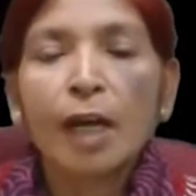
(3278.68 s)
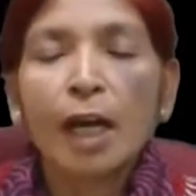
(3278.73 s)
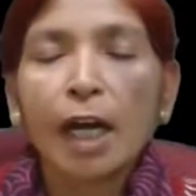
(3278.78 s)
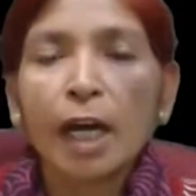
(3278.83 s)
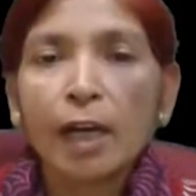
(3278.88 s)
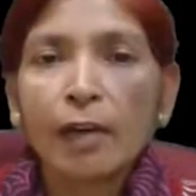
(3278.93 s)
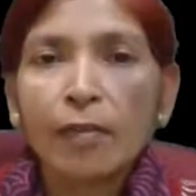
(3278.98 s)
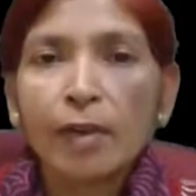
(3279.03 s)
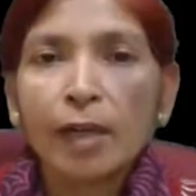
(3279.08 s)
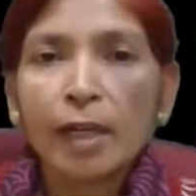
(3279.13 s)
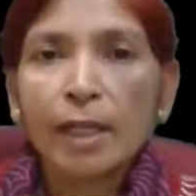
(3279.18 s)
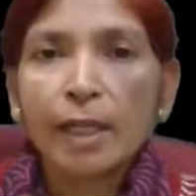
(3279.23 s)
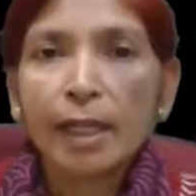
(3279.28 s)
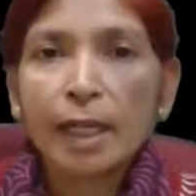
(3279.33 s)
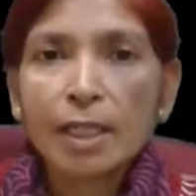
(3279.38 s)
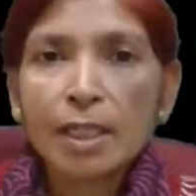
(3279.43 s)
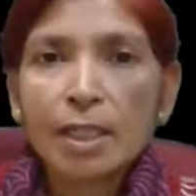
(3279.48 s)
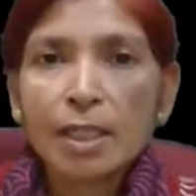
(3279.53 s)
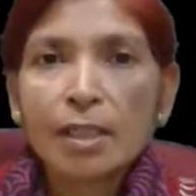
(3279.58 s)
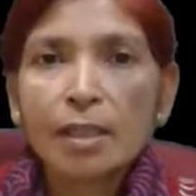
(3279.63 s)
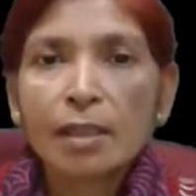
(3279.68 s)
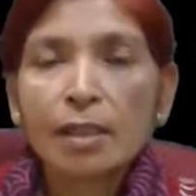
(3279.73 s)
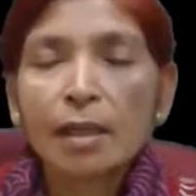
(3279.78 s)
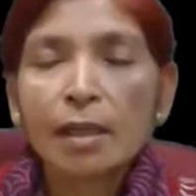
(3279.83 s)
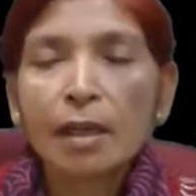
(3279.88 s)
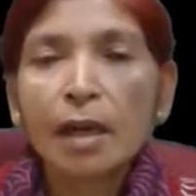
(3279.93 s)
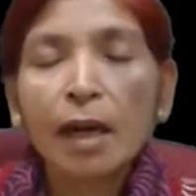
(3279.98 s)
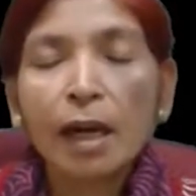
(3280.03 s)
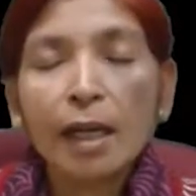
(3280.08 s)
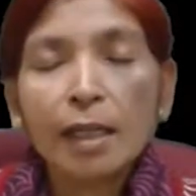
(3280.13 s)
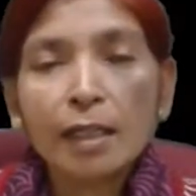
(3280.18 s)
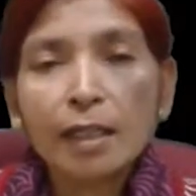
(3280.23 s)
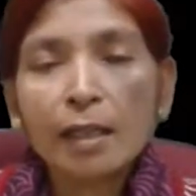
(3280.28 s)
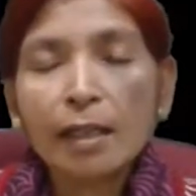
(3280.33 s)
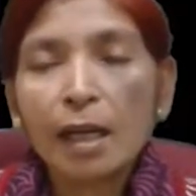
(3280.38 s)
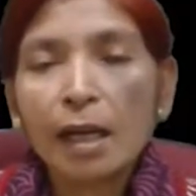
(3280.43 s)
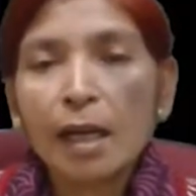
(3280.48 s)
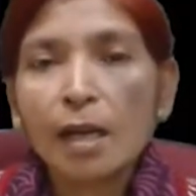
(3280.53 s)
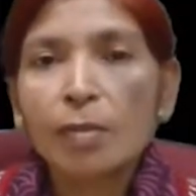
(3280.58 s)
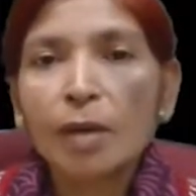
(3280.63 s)
I will get
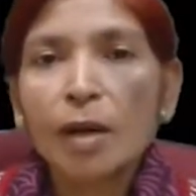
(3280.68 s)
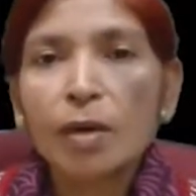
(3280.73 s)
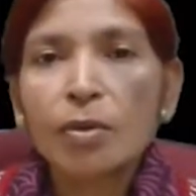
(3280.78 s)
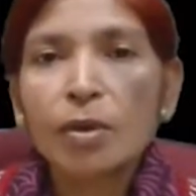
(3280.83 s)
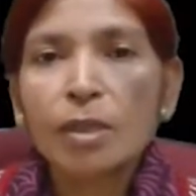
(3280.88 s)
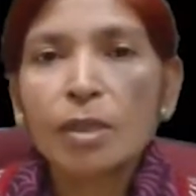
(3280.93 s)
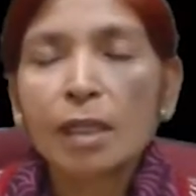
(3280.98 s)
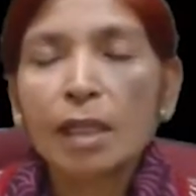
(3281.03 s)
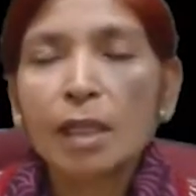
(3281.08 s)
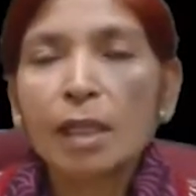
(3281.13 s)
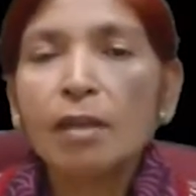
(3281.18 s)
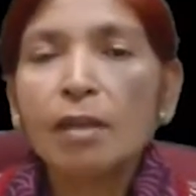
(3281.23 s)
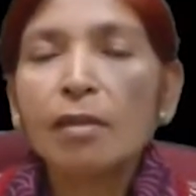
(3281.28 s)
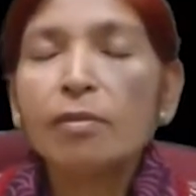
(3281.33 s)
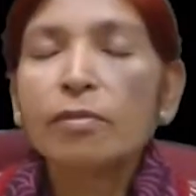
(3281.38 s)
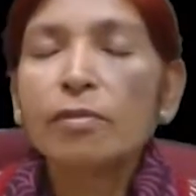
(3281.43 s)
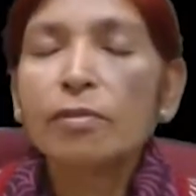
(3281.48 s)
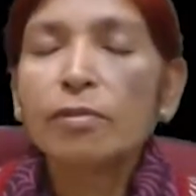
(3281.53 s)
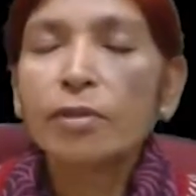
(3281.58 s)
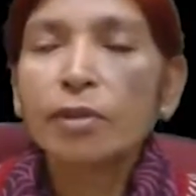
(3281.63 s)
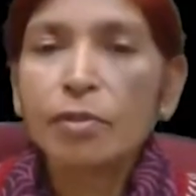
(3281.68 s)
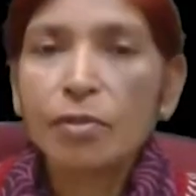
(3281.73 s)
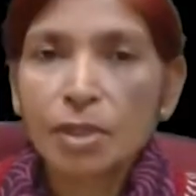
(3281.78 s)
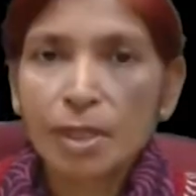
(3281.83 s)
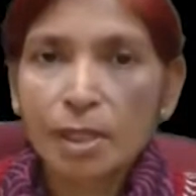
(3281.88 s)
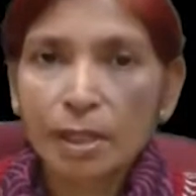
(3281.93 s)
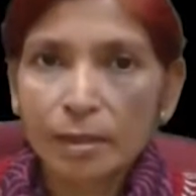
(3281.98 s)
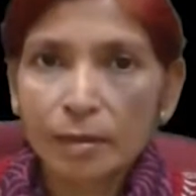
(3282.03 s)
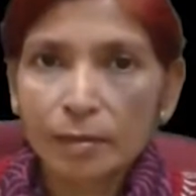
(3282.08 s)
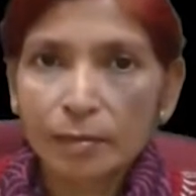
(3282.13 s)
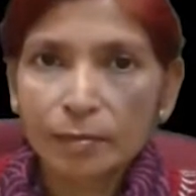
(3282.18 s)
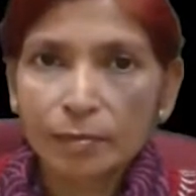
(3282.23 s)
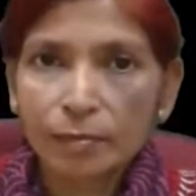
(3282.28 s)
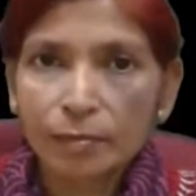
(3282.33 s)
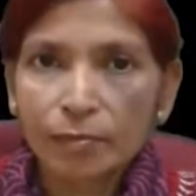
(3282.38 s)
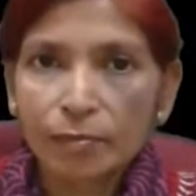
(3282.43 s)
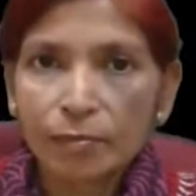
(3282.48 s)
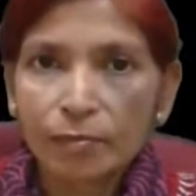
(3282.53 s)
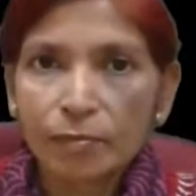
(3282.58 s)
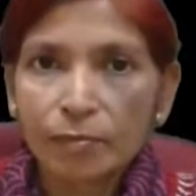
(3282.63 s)
higher amount in future.
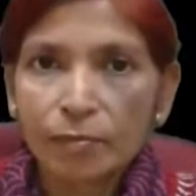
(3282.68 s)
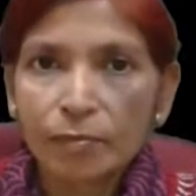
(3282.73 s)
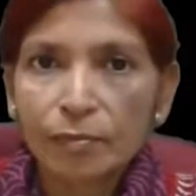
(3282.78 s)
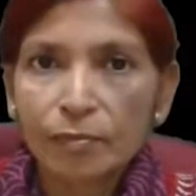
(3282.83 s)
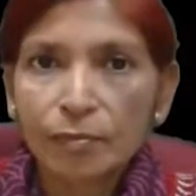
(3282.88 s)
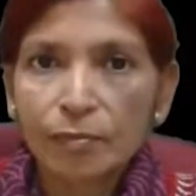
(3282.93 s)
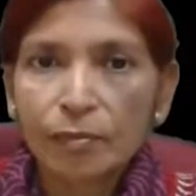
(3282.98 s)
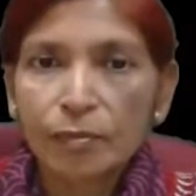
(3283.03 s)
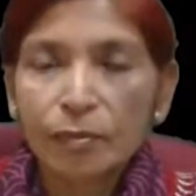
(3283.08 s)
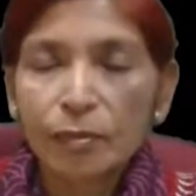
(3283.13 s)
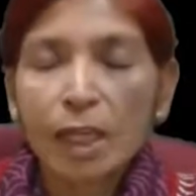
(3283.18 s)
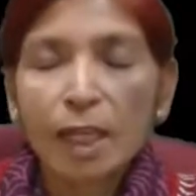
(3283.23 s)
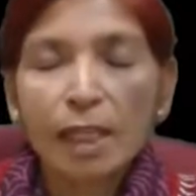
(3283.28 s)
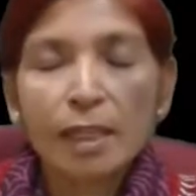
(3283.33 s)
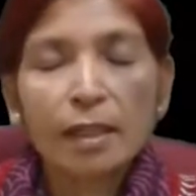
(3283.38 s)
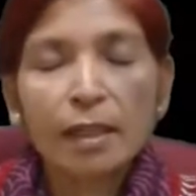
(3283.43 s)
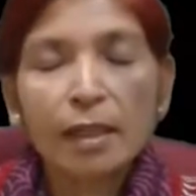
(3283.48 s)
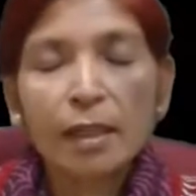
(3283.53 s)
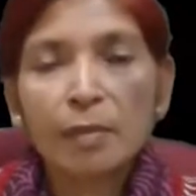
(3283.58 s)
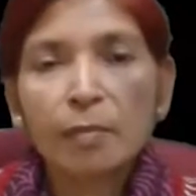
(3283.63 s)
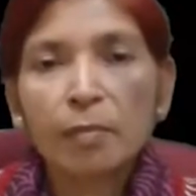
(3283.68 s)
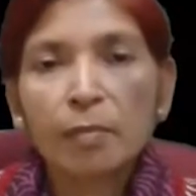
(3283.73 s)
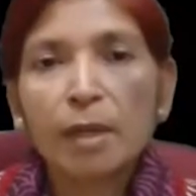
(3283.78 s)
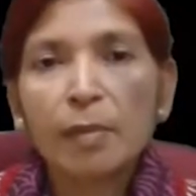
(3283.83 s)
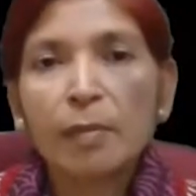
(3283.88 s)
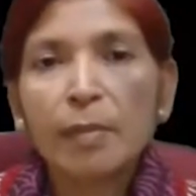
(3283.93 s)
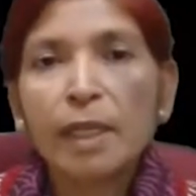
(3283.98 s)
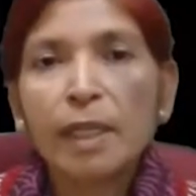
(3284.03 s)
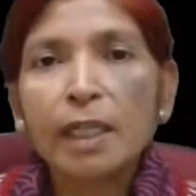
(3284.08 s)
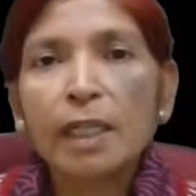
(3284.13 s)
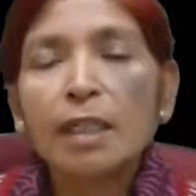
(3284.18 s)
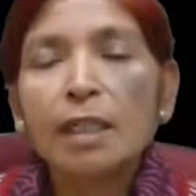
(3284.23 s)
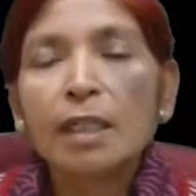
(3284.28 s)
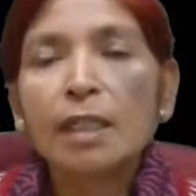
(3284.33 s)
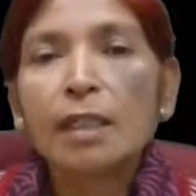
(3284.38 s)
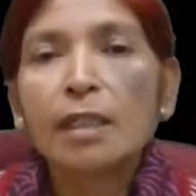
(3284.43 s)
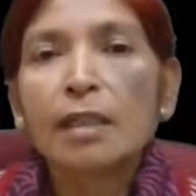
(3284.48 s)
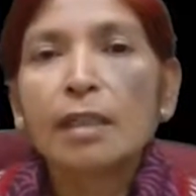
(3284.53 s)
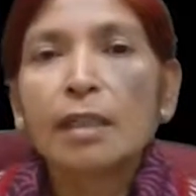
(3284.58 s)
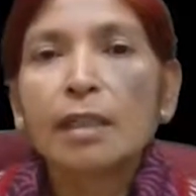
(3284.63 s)
Either it may be
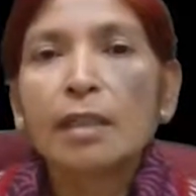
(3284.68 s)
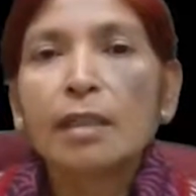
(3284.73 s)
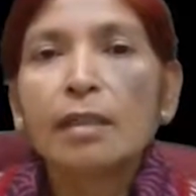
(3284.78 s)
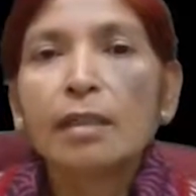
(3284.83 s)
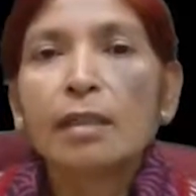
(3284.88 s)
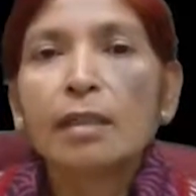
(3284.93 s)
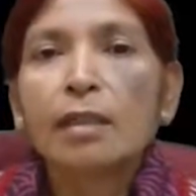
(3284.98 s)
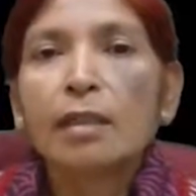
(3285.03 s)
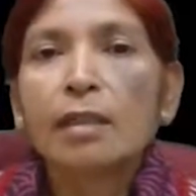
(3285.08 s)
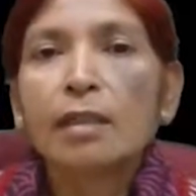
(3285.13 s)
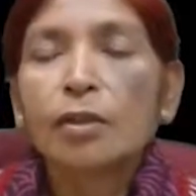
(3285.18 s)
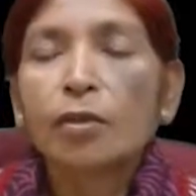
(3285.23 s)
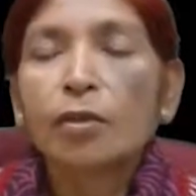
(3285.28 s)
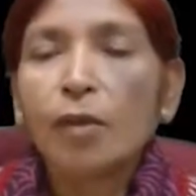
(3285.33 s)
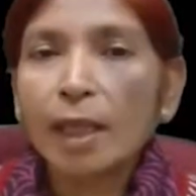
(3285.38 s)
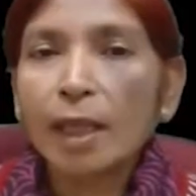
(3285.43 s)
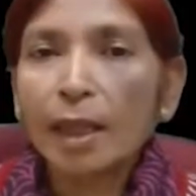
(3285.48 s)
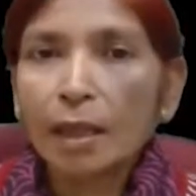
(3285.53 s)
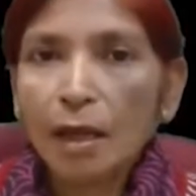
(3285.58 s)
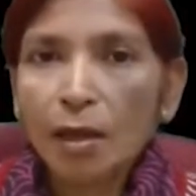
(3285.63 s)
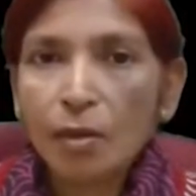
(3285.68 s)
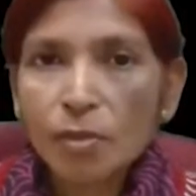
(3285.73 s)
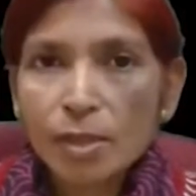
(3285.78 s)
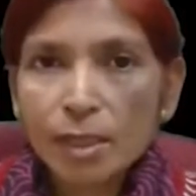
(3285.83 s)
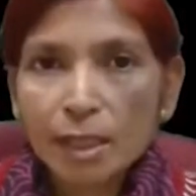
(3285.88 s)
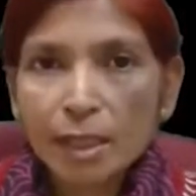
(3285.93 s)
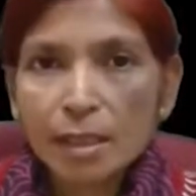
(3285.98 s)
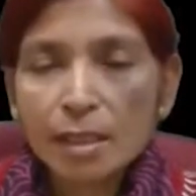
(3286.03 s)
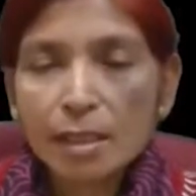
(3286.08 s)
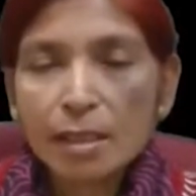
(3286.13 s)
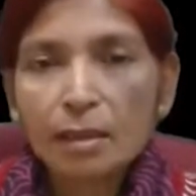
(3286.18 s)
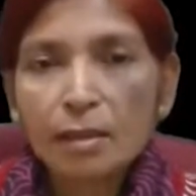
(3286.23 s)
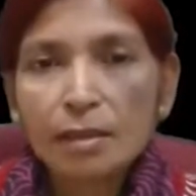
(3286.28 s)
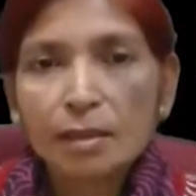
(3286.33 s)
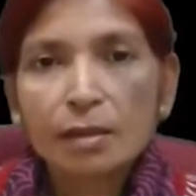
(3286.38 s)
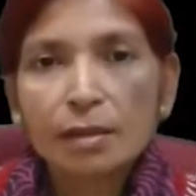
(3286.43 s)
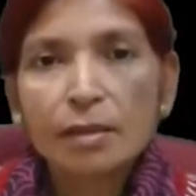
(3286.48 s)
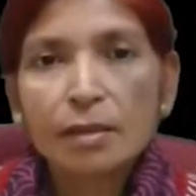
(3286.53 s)
12,000